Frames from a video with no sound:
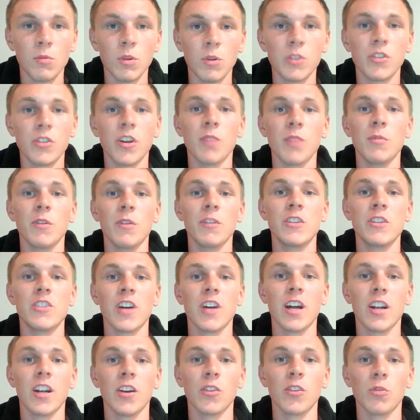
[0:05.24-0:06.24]
What's up, movie
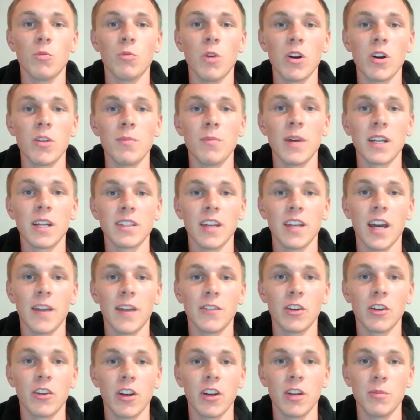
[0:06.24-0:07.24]
chatters? Welcome back to
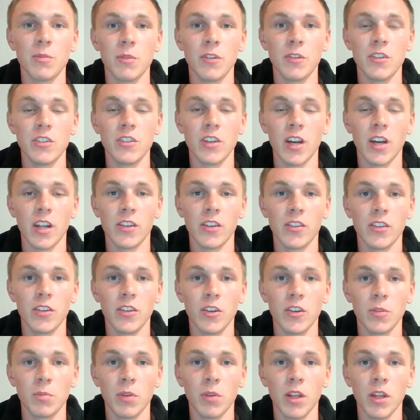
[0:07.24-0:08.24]
After Credit Movie Chats,
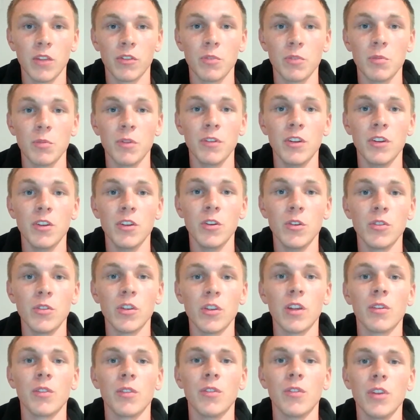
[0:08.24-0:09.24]
your place for movie news
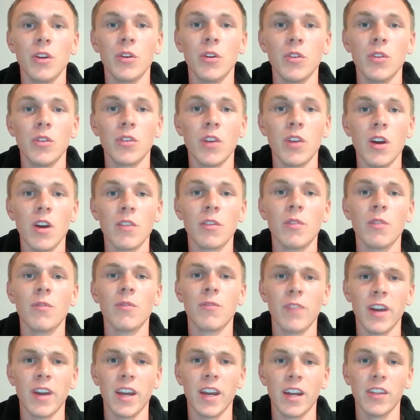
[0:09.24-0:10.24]
and reviews from
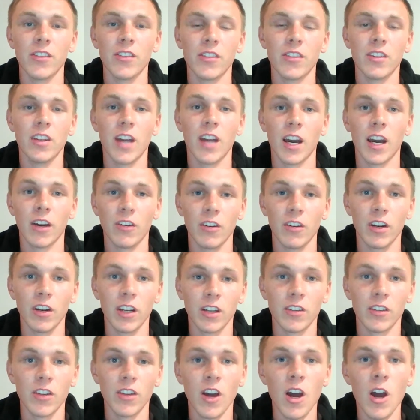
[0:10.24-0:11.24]
fans, not
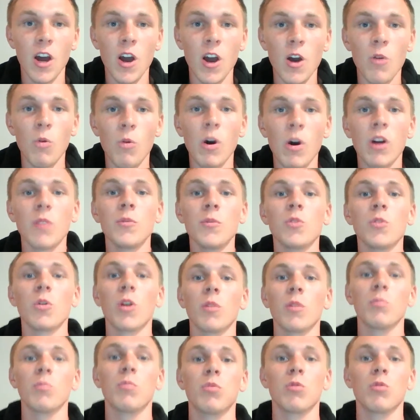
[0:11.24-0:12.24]
critics. Welcome to
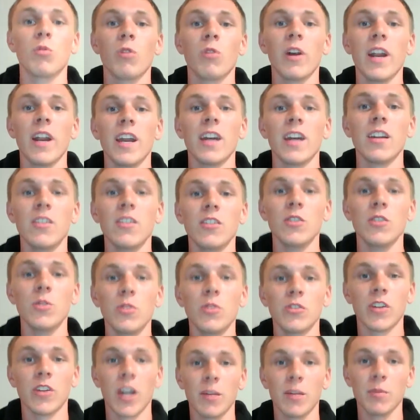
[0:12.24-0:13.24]
our brand
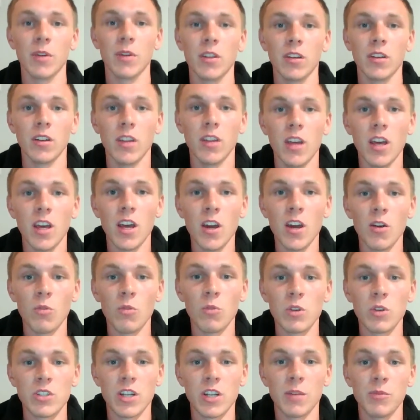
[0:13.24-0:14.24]
new segment,
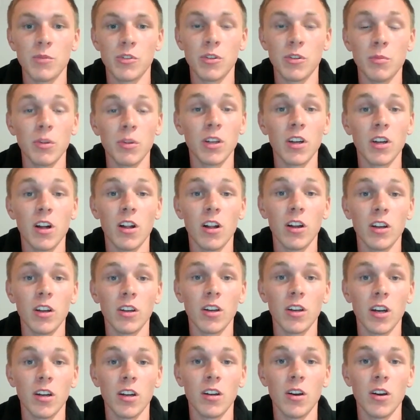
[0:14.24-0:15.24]
which I'm simply
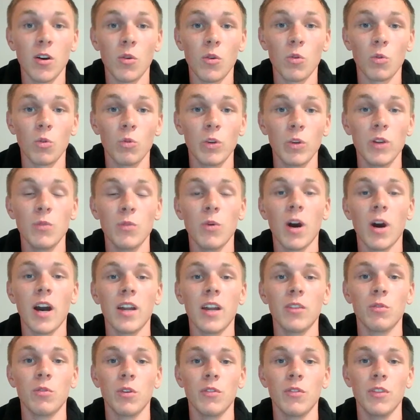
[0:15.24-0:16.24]
calling
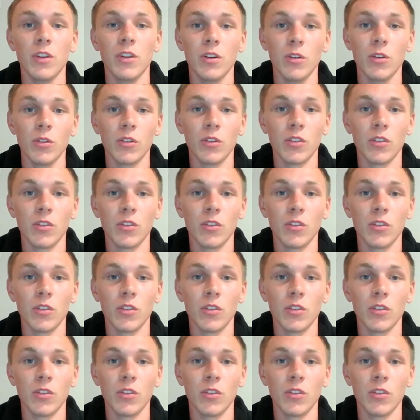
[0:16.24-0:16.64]
Rewind Reviews.